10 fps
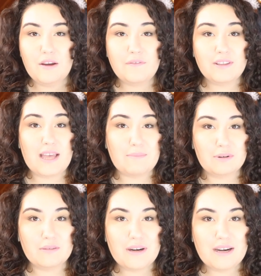For that
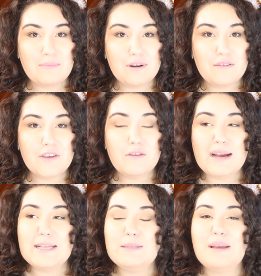Burberry perfume,
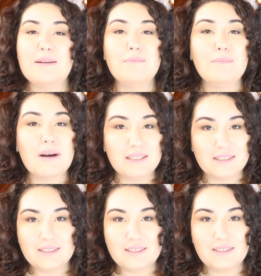I spent
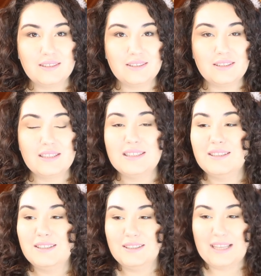months
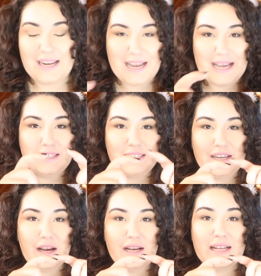like I had
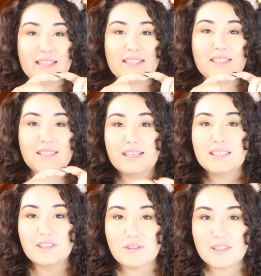like at least
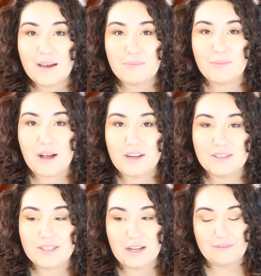six little sample
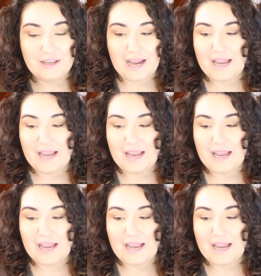bottles of it.